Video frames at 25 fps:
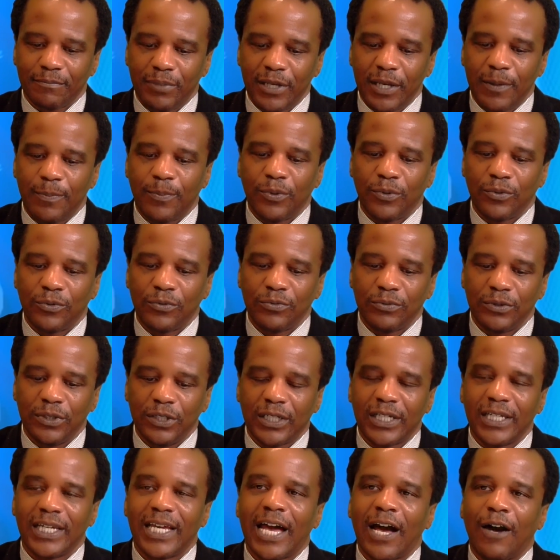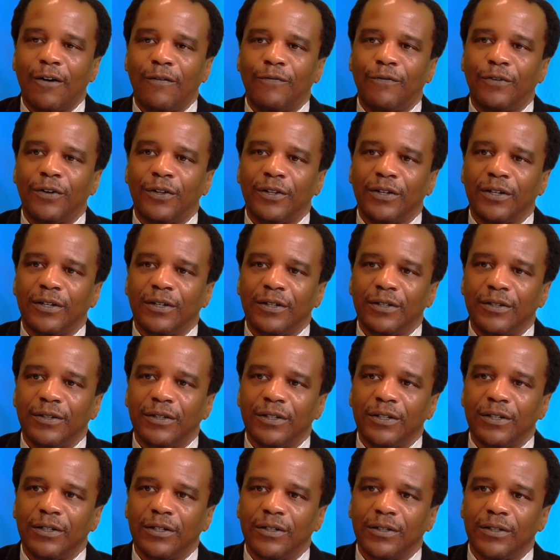people looking out for
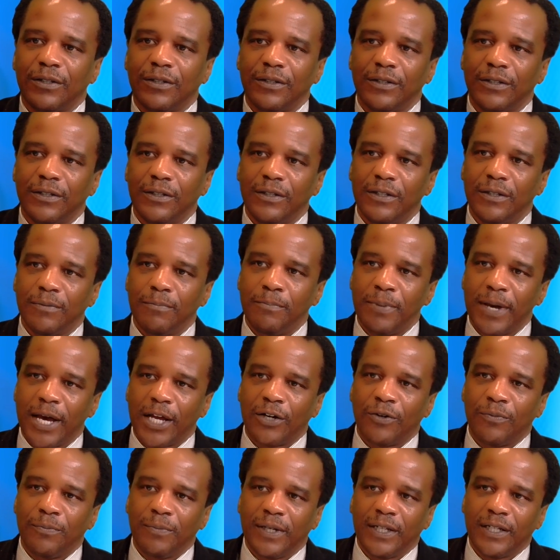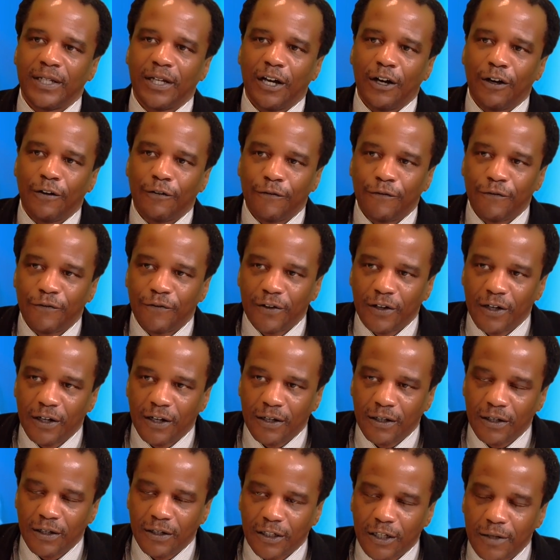the betterment of
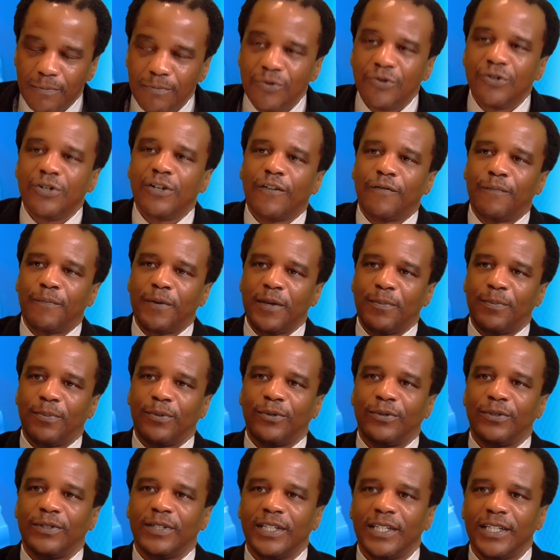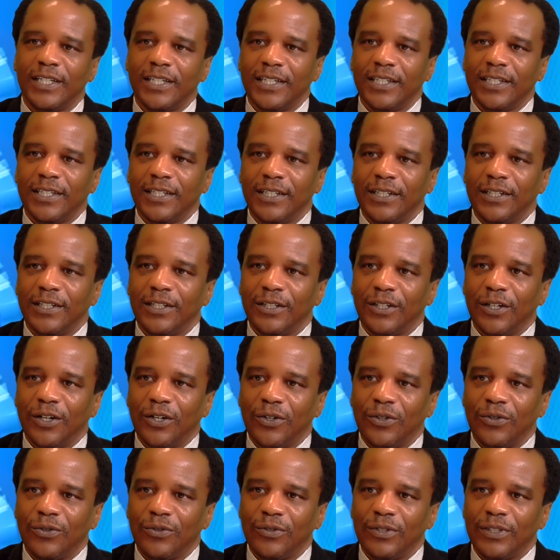a community of people. You
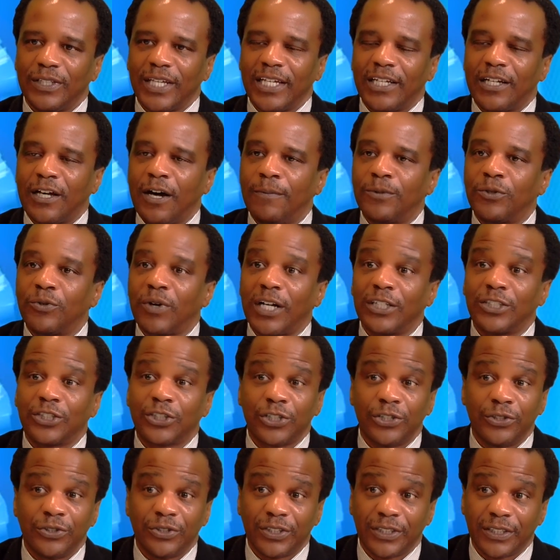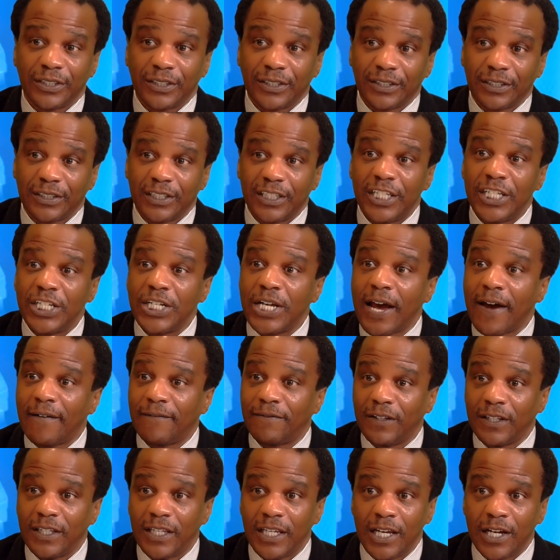know, they come to our churches year
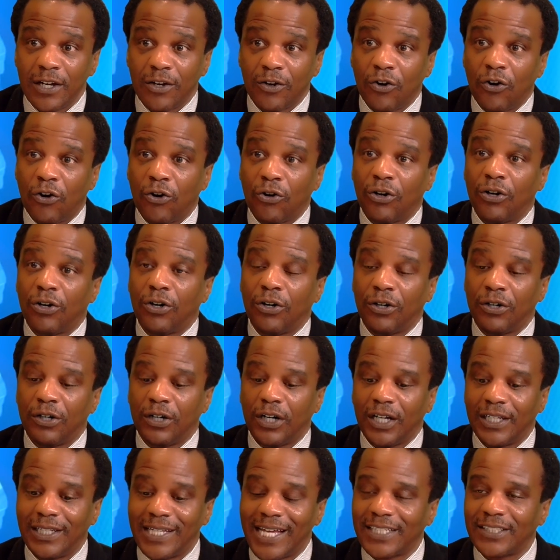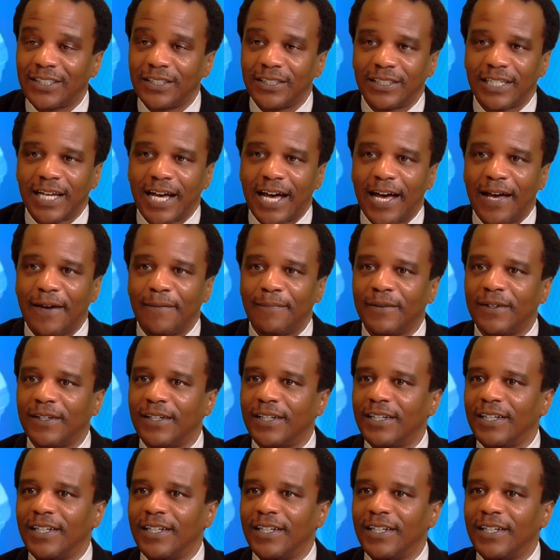after year or election time